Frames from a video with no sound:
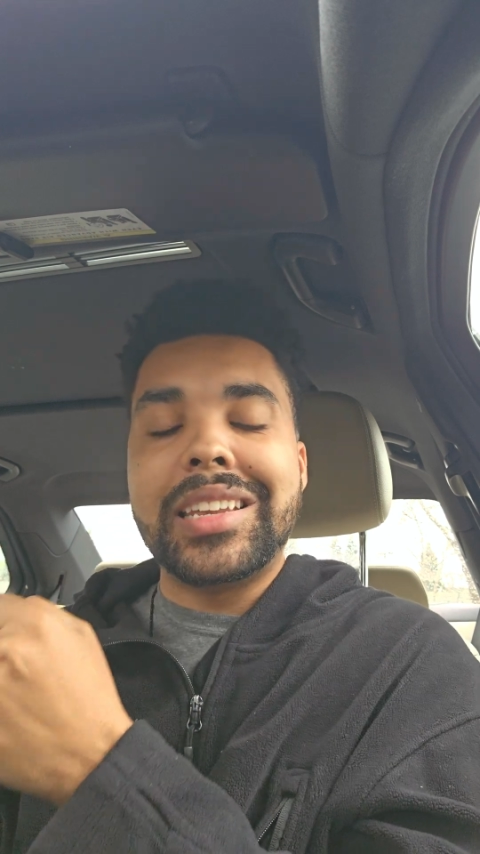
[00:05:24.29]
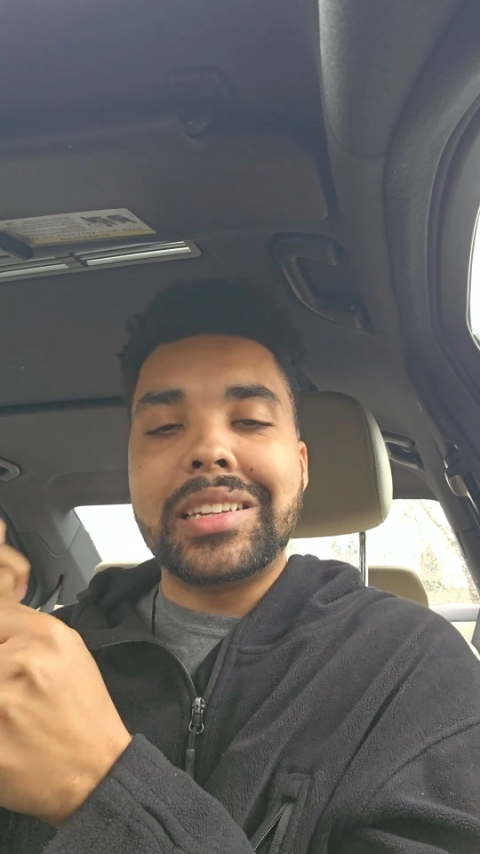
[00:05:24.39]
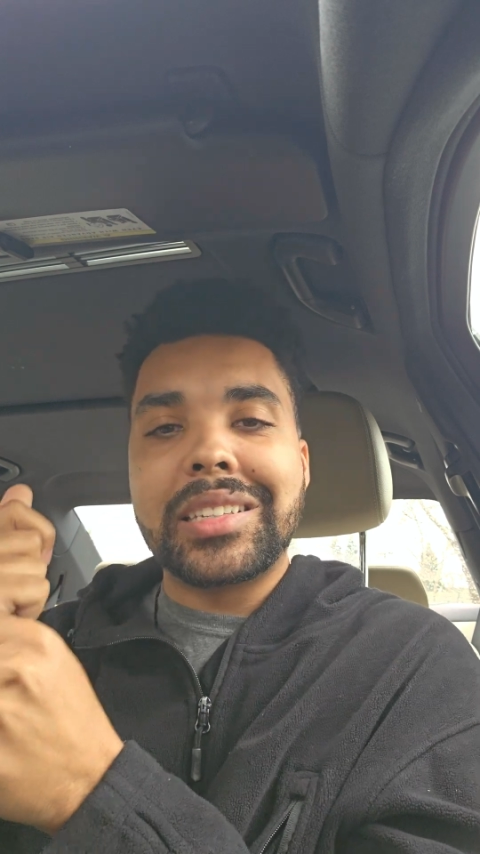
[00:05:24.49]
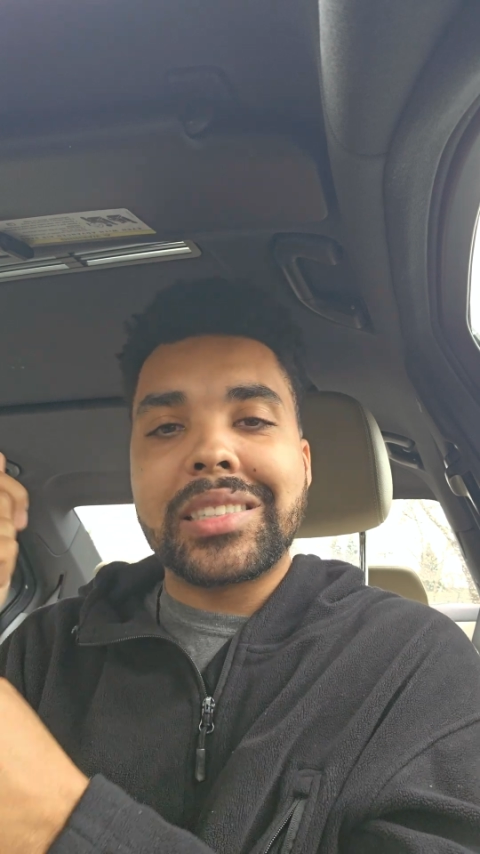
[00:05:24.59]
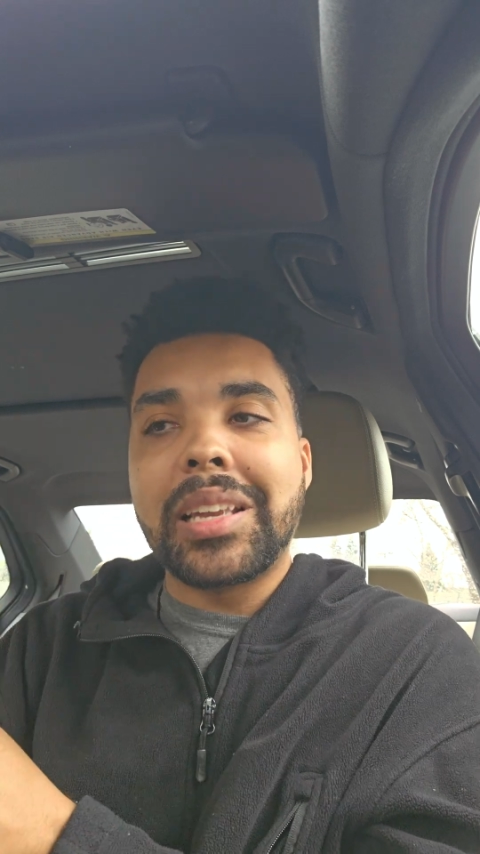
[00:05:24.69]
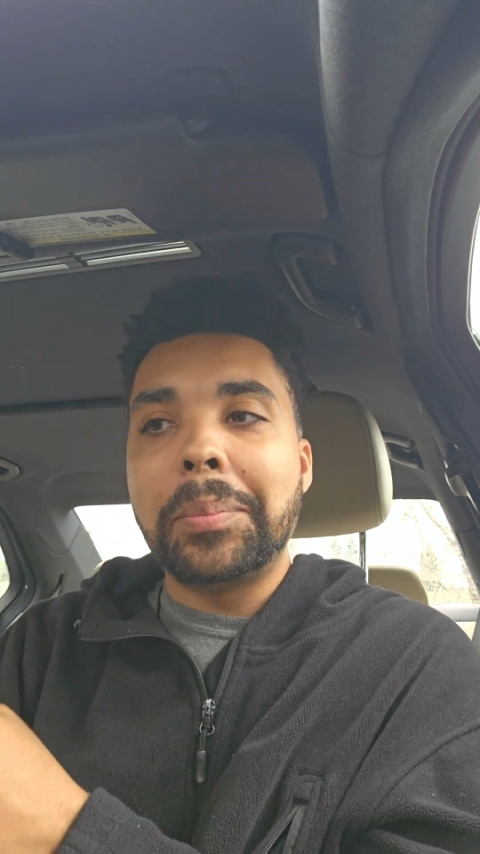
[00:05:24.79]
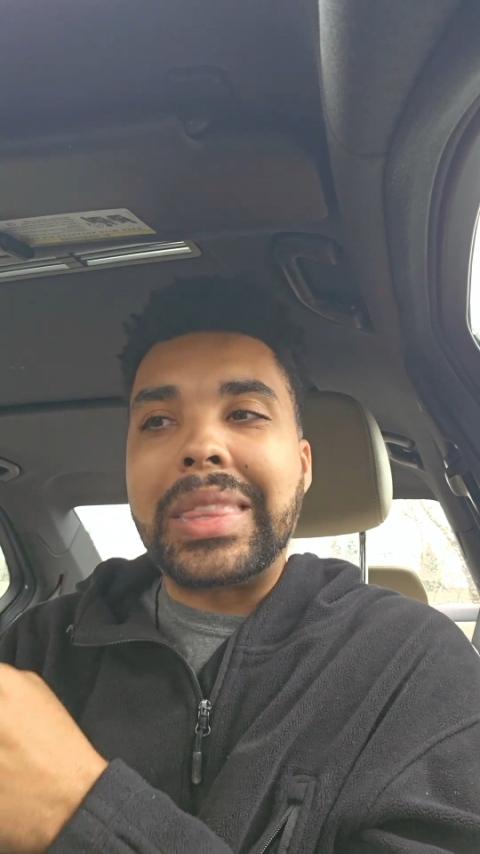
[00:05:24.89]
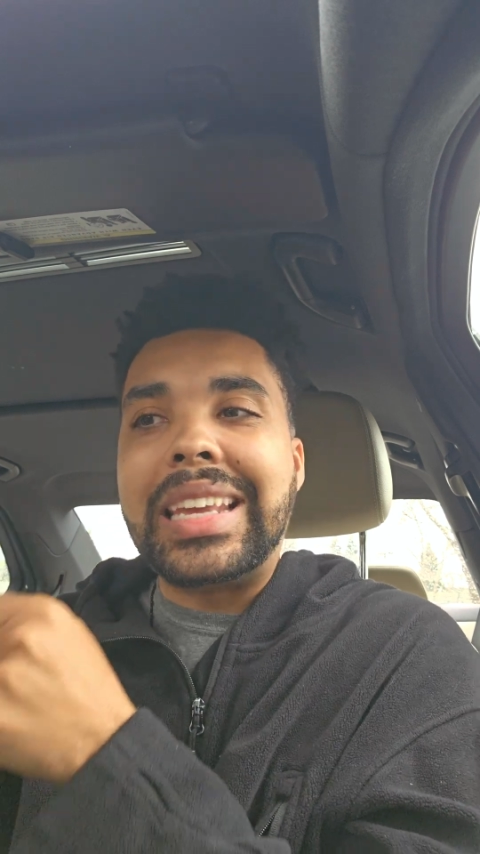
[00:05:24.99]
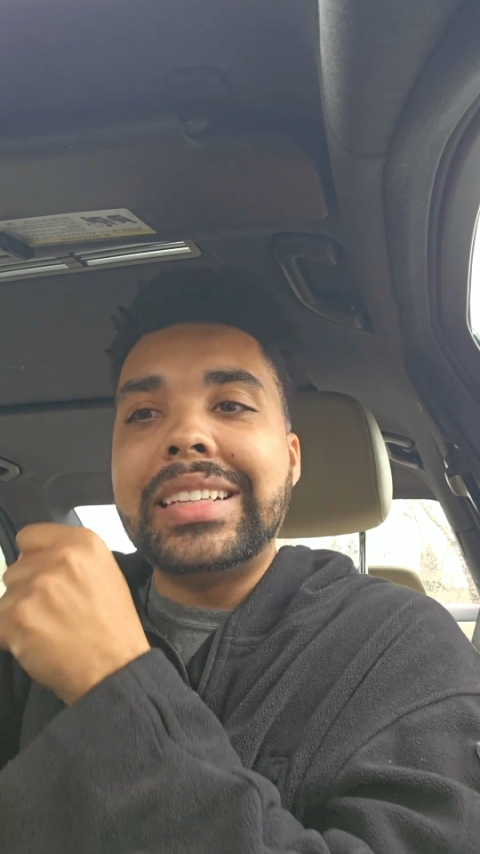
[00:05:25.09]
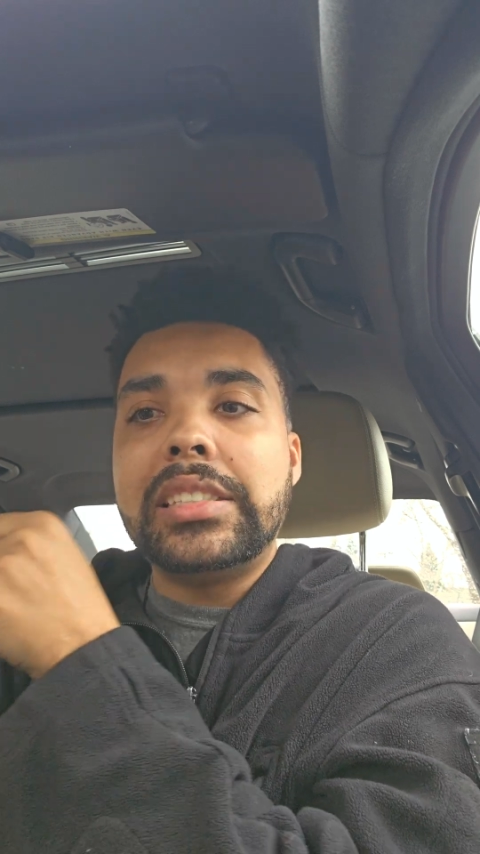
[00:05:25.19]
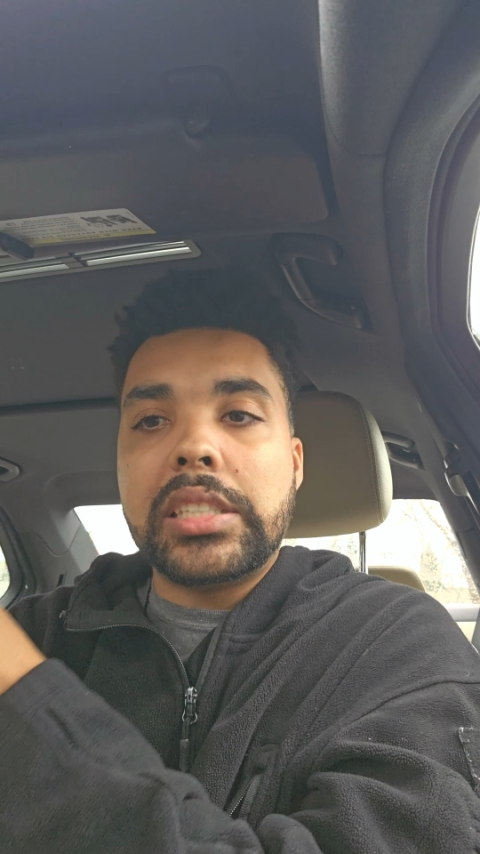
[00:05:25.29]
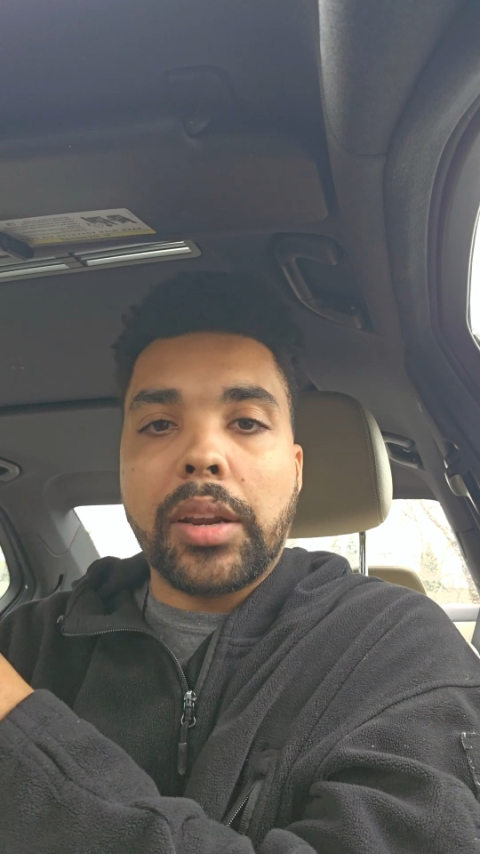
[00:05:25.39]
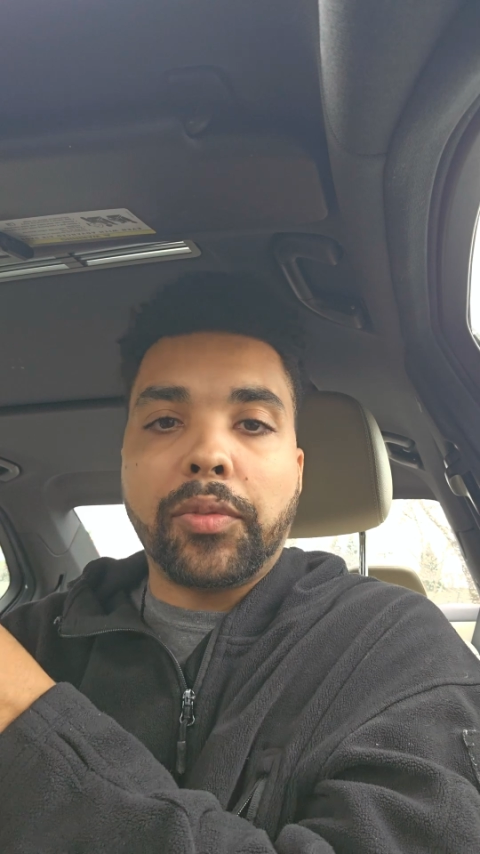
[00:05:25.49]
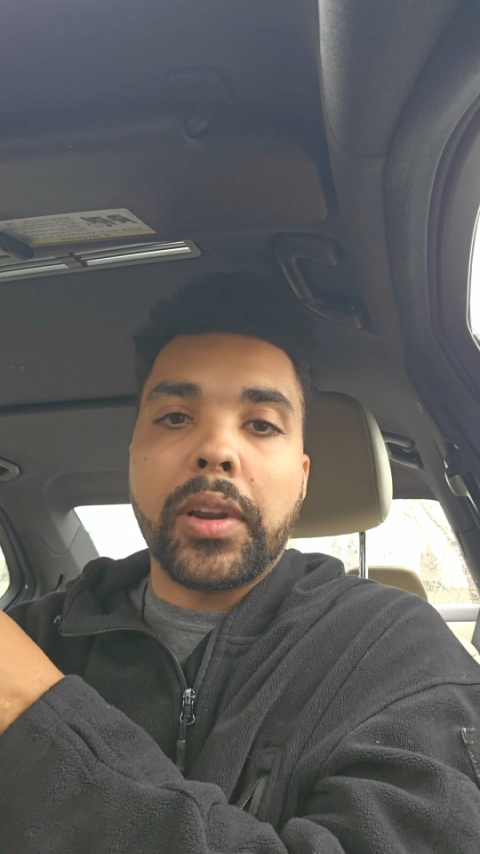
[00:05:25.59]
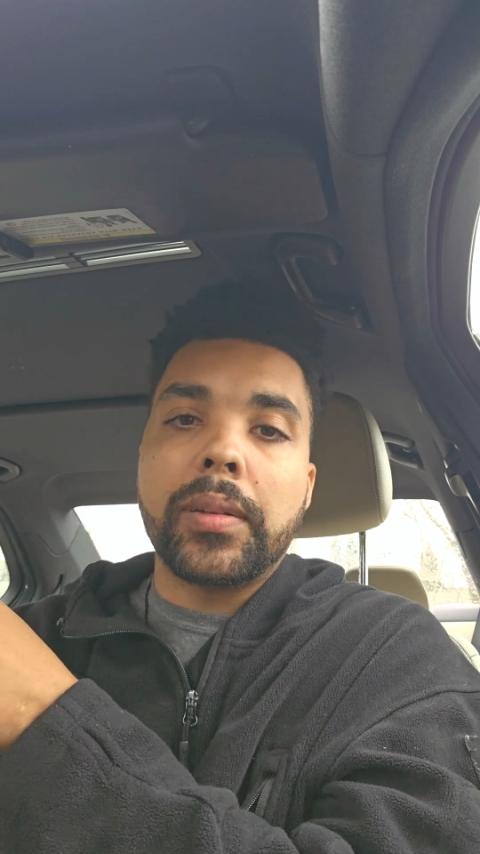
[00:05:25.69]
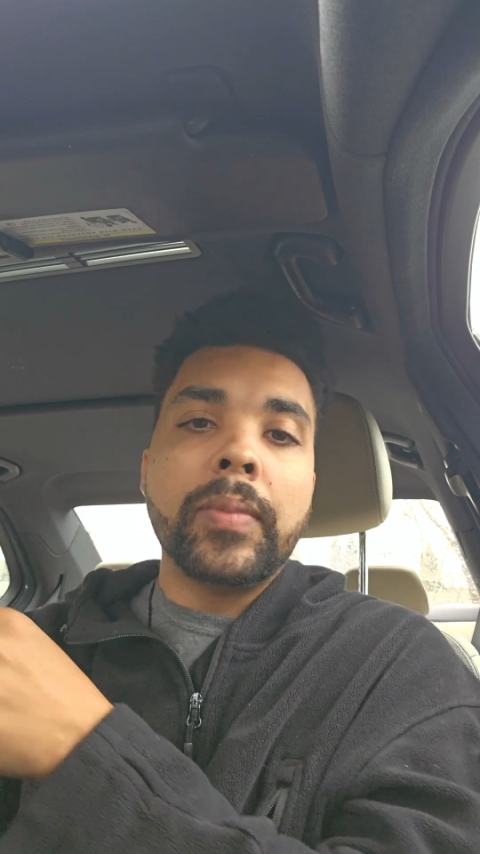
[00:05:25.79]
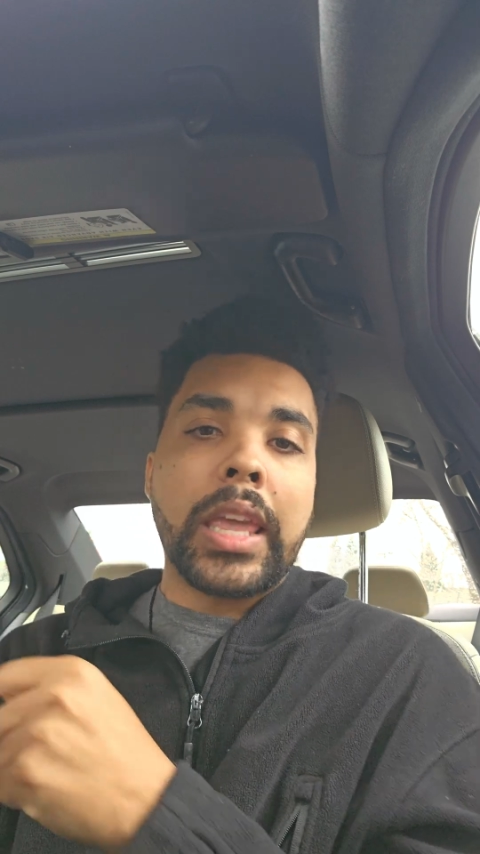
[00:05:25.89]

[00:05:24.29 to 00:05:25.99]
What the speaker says: into something different.